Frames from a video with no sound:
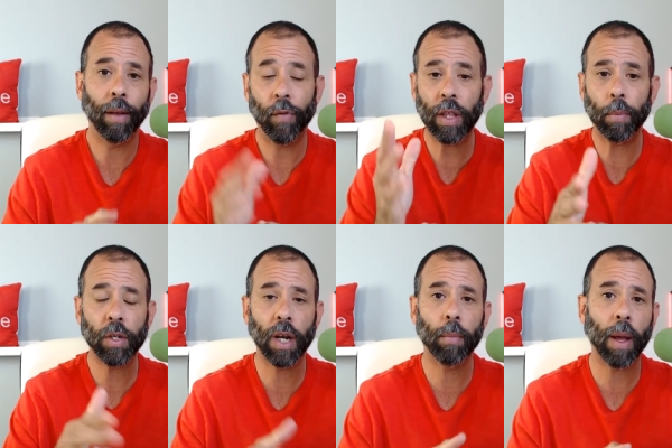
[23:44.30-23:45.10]
that
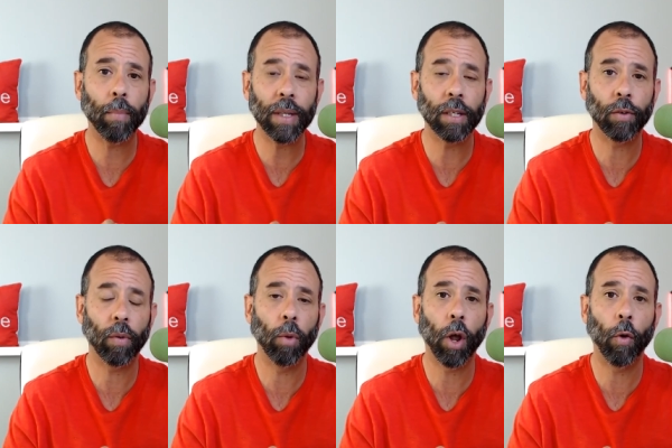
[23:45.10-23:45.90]
50% of my
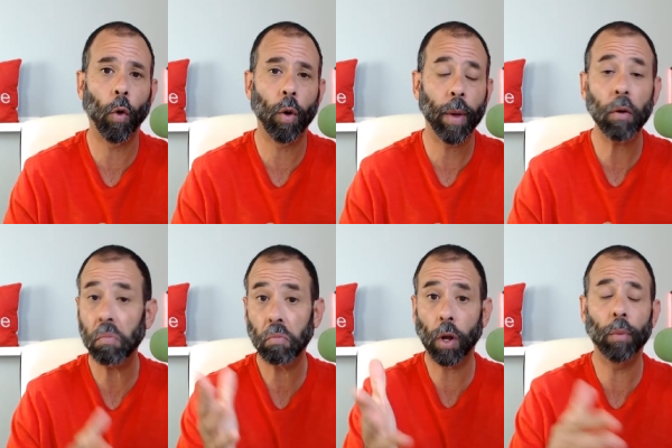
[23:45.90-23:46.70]
business from lawn and
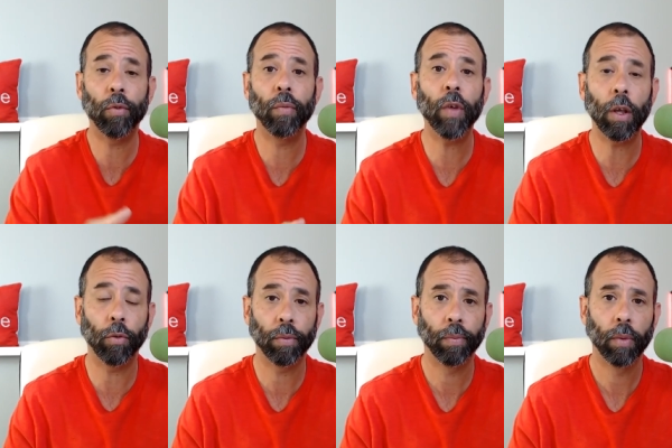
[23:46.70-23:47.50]
ornamental comes from
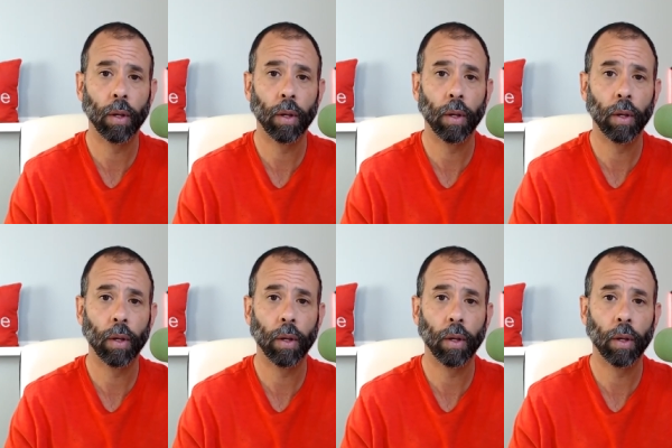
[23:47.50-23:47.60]
videos.